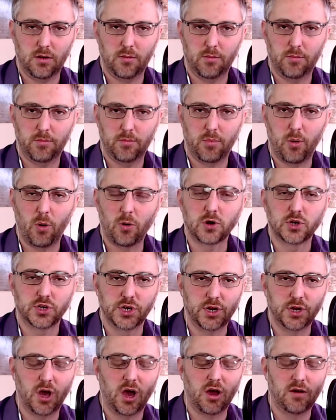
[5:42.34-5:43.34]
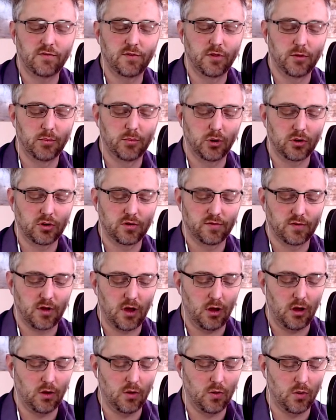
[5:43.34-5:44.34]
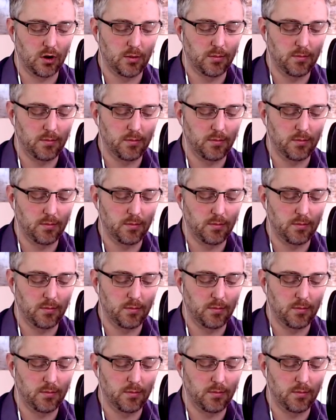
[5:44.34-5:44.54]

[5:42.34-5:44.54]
portion of the Book of Concord.